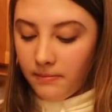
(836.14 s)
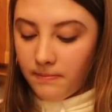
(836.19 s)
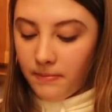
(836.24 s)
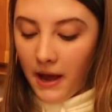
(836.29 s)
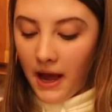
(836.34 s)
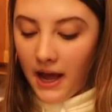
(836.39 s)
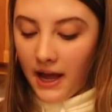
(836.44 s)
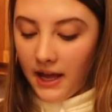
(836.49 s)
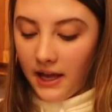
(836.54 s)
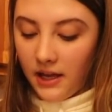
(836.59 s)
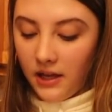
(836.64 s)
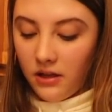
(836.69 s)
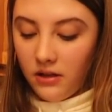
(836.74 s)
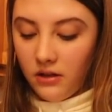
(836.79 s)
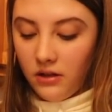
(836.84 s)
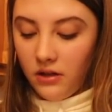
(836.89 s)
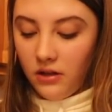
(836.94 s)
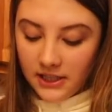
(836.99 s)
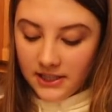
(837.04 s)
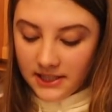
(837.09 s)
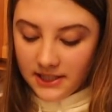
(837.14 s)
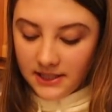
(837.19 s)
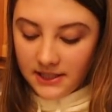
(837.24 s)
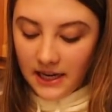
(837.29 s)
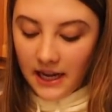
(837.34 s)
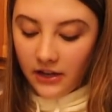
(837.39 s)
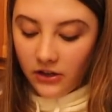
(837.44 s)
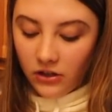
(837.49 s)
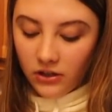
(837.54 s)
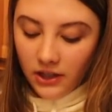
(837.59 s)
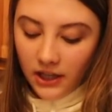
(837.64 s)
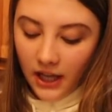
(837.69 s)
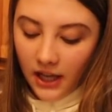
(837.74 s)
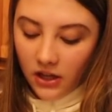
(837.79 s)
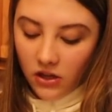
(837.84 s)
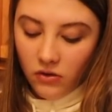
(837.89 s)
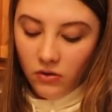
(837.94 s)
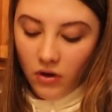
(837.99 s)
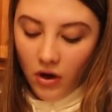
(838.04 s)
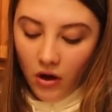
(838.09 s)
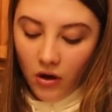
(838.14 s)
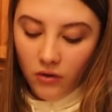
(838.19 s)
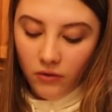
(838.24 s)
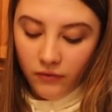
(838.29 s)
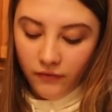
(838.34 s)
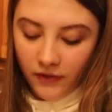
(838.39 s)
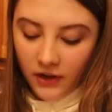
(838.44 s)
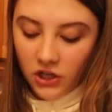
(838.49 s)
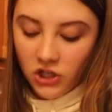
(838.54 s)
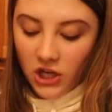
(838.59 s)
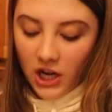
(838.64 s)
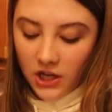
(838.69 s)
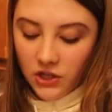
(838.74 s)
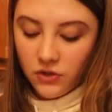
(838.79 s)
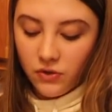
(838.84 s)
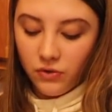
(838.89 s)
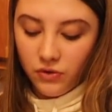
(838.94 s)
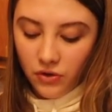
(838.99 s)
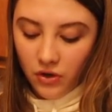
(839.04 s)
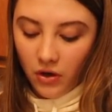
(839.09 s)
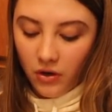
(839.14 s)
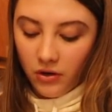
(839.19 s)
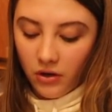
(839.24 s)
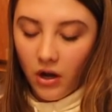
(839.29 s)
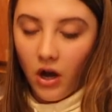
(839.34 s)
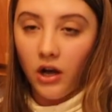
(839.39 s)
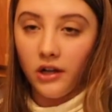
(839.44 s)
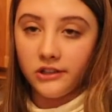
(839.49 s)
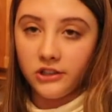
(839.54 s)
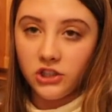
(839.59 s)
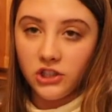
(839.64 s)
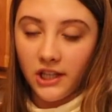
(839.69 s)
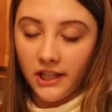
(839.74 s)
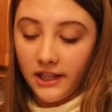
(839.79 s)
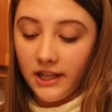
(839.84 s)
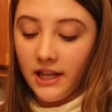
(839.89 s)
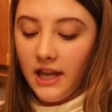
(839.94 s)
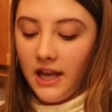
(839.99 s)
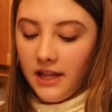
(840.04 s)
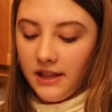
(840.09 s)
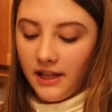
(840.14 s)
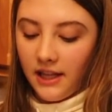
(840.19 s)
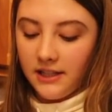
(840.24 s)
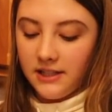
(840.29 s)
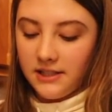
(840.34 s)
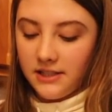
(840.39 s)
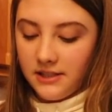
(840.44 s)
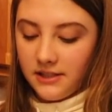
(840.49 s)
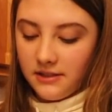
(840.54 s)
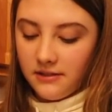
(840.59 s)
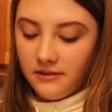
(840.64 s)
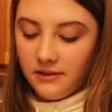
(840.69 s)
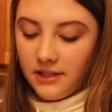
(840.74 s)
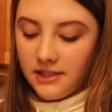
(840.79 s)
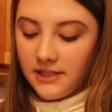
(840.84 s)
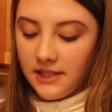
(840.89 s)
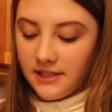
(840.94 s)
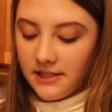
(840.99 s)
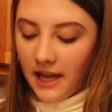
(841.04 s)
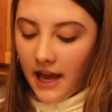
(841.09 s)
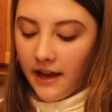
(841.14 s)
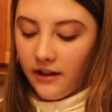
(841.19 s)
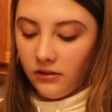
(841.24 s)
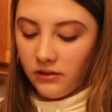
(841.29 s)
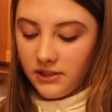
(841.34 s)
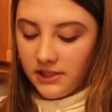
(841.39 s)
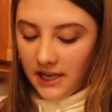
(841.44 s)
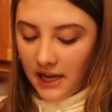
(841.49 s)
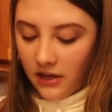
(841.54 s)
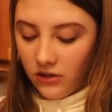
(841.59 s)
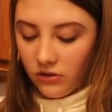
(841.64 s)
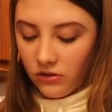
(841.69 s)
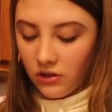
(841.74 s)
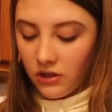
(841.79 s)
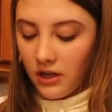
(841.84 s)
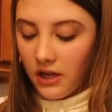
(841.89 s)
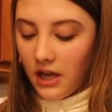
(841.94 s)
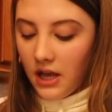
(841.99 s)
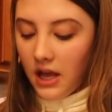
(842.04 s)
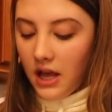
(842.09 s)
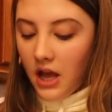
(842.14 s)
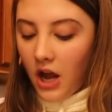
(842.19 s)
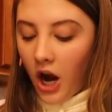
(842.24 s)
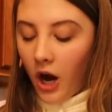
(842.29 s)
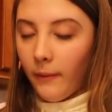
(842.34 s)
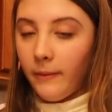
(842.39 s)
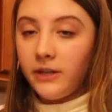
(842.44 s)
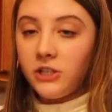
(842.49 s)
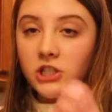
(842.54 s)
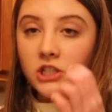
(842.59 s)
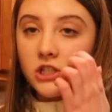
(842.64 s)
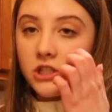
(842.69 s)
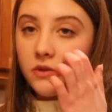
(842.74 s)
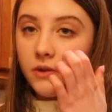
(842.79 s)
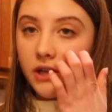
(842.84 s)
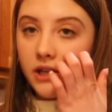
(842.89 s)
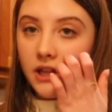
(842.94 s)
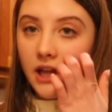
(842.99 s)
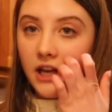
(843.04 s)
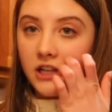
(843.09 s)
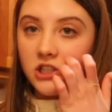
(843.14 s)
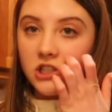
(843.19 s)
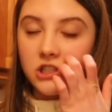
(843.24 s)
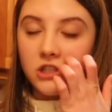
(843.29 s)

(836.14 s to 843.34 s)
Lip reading: by a standard? Like, you go finish high school, you go to college. Like, that's the societal standard. Are we just doing that